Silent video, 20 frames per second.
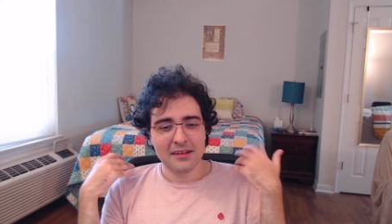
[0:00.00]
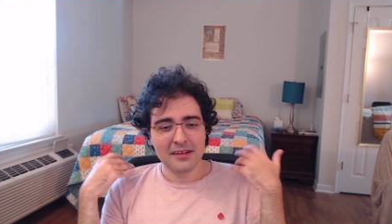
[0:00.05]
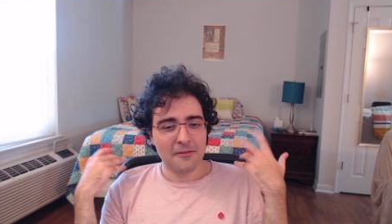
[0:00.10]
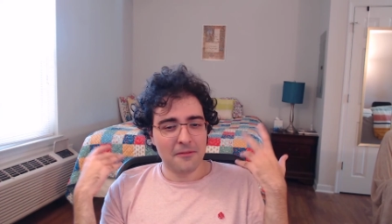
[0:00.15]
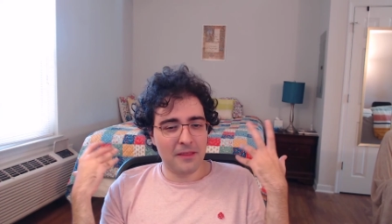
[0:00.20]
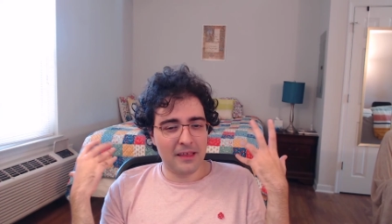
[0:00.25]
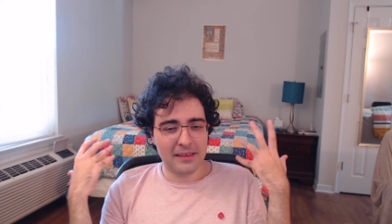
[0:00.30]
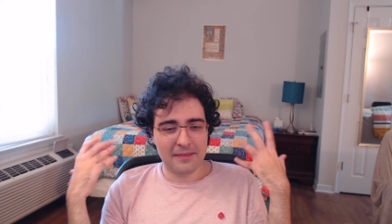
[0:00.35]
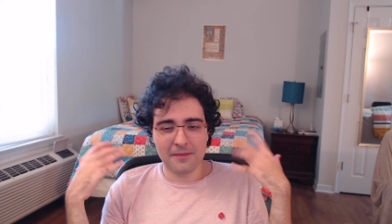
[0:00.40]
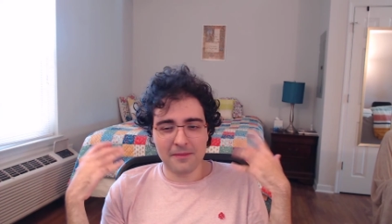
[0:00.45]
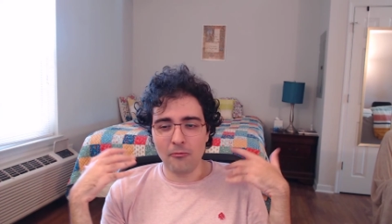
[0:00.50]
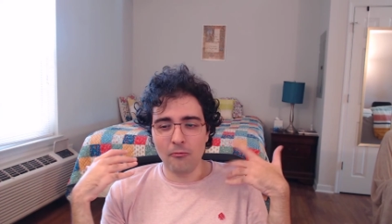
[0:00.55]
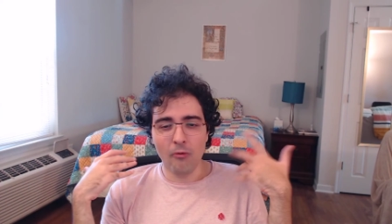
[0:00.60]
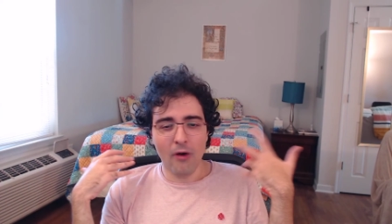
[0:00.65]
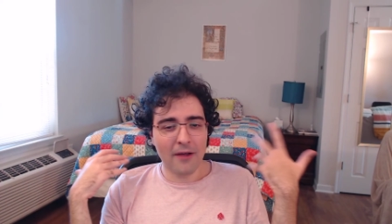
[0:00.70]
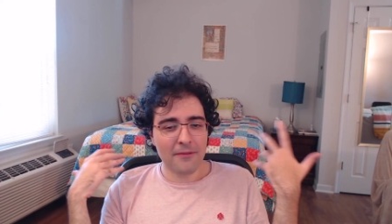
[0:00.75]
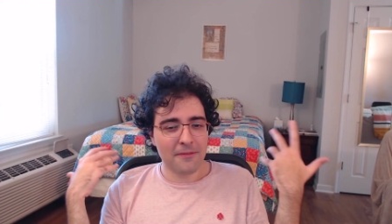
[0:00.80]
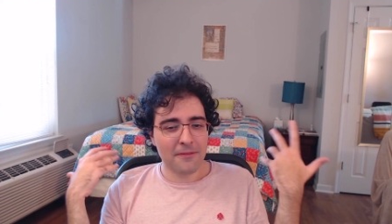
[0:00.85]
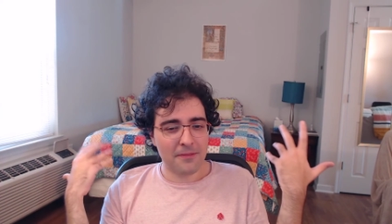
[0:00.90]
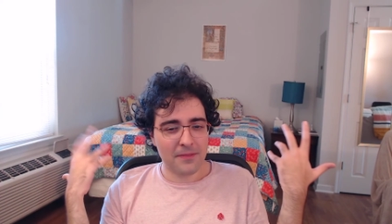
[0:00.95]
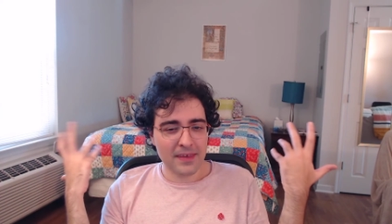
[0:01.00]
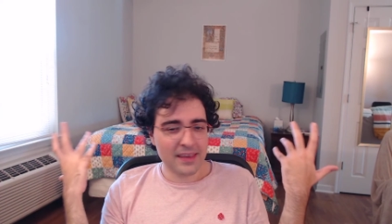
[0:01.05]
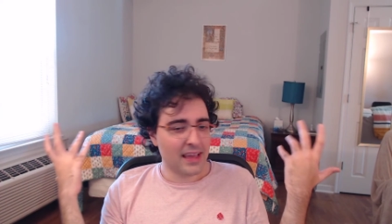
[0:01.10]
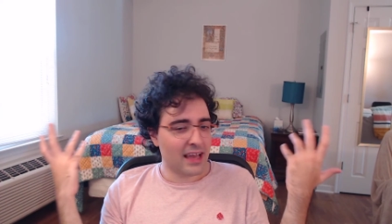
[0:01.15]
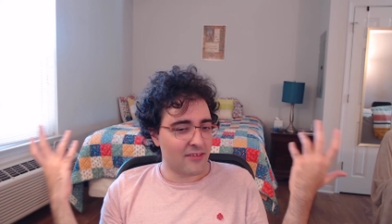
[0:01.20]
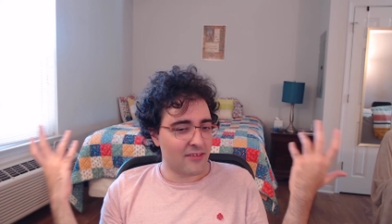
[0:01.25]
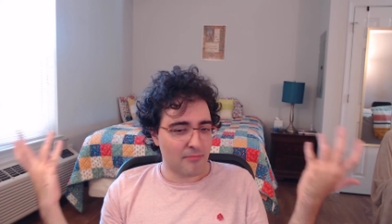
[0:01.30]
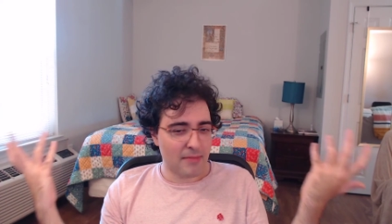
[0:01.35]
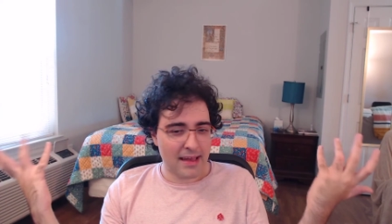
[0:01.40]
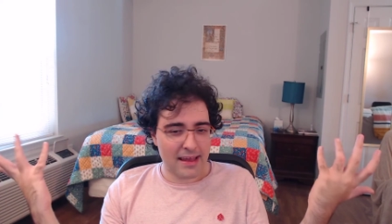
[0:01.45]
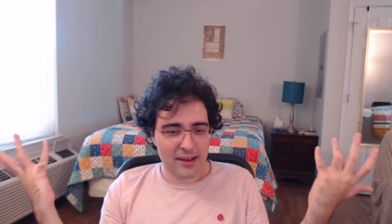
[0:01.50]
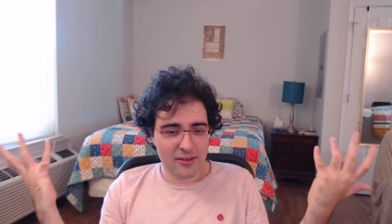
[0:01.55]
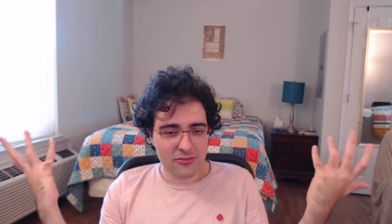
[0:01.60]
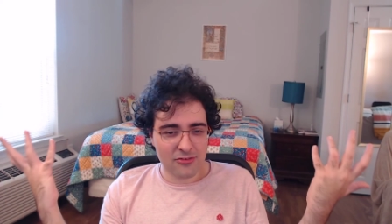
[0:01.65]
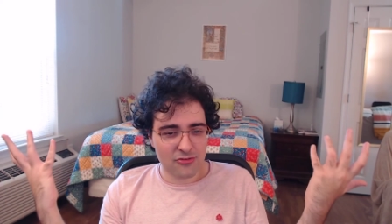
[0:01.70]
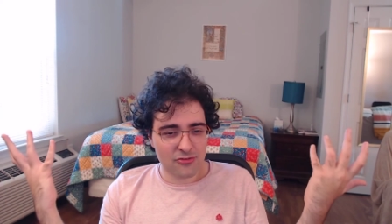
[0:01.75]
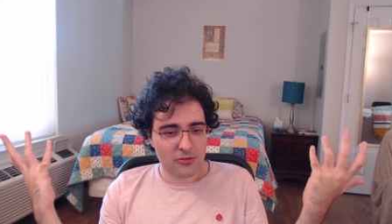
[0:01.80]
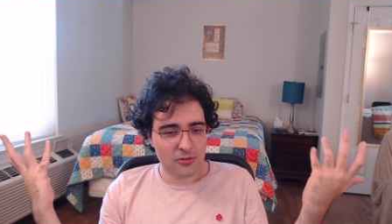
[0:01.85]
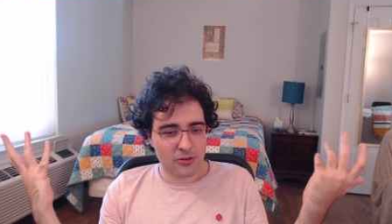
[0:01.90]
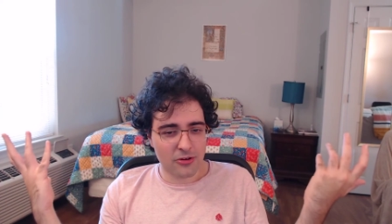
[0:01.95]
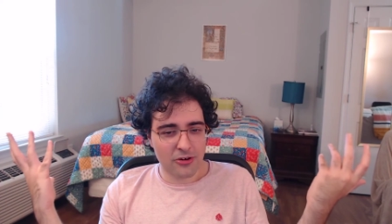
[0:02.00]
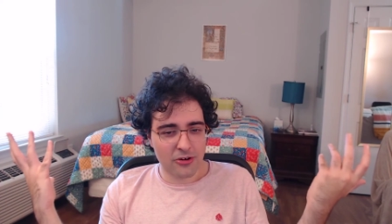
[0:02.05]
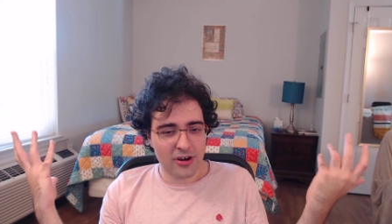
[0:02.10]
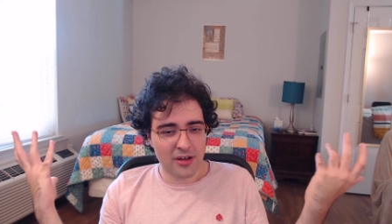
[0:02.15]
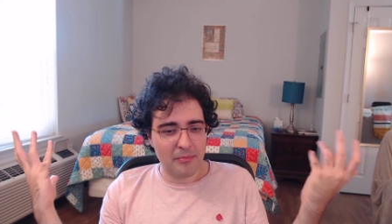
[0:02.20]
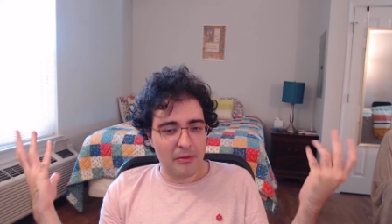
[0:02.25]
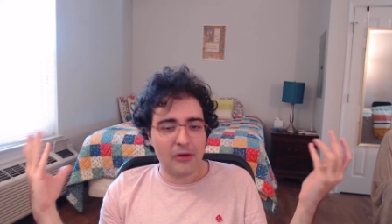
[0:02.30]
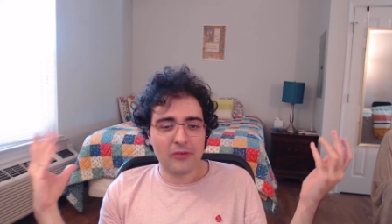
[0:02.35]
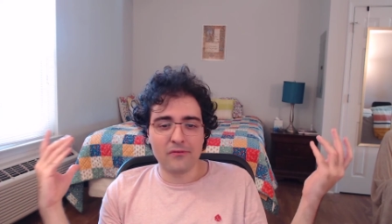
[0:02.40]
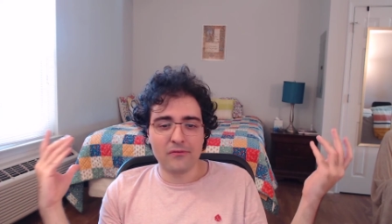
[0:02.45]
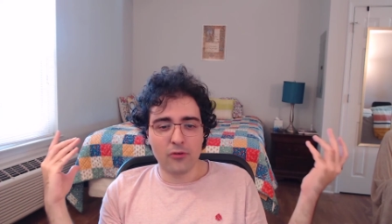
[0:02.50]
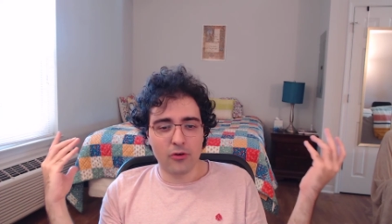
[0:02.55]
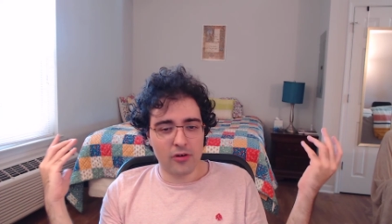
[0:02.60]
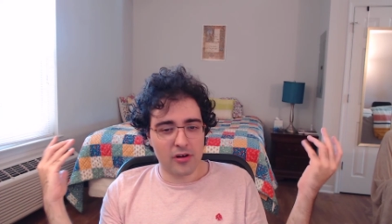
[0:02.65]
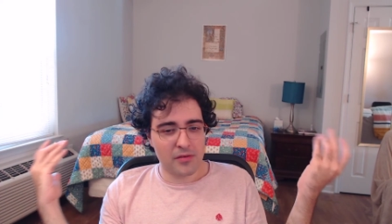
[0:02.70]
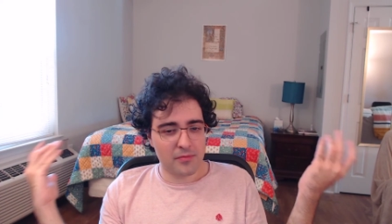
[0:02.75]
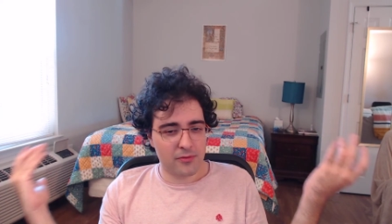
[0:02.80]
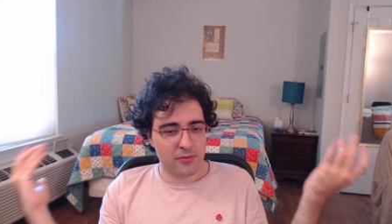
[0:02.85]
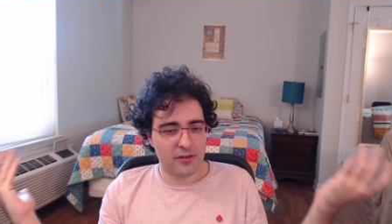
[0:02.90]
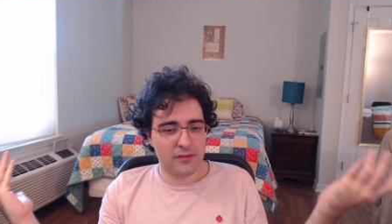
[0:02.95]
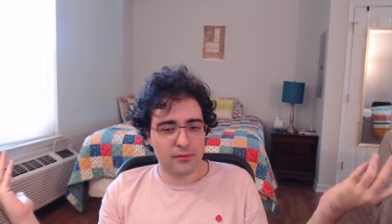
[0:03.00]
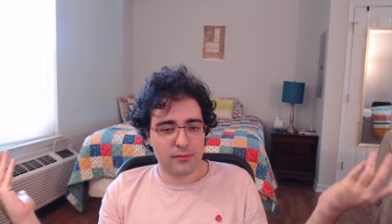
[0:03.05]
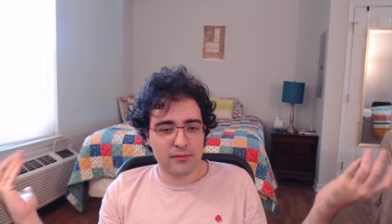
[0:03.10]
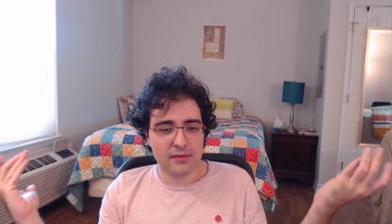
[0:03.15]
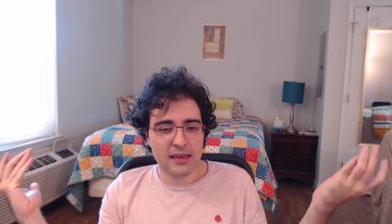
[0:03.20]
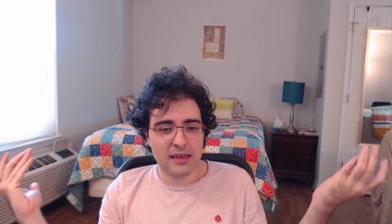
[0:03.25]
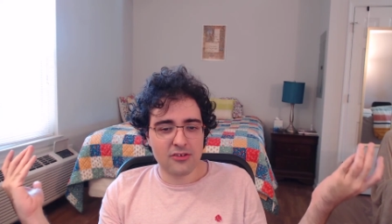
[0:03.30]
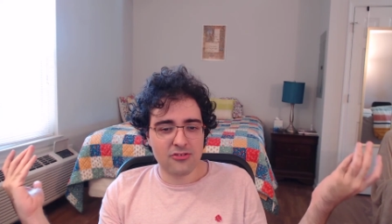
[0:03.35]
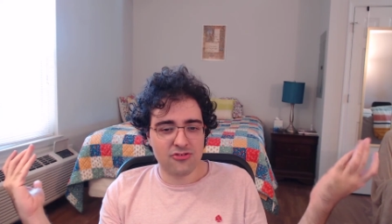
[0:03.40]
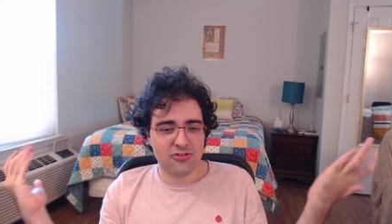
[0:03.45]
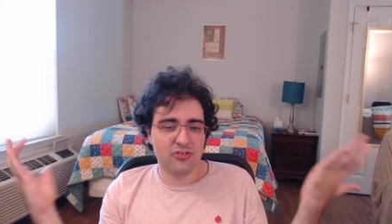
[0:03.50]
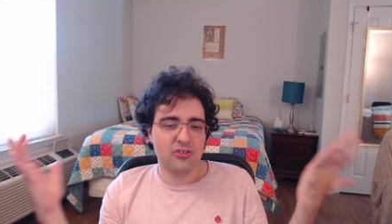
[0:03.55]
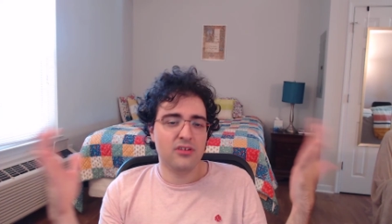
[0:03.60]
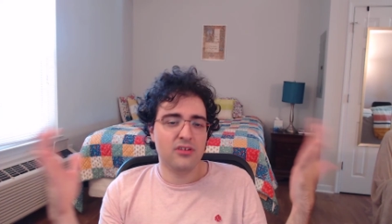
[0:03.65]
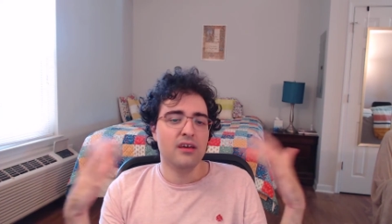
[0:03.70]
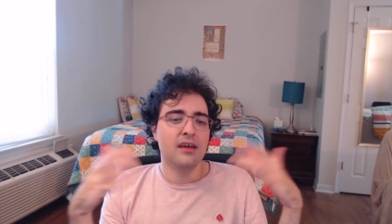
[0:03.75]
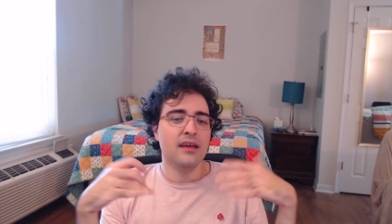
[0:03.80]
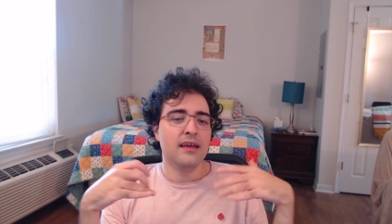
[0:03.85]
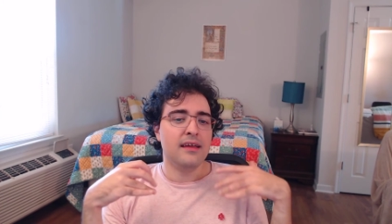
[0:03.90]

The one thing I've managed to learn about Vorin pronunciation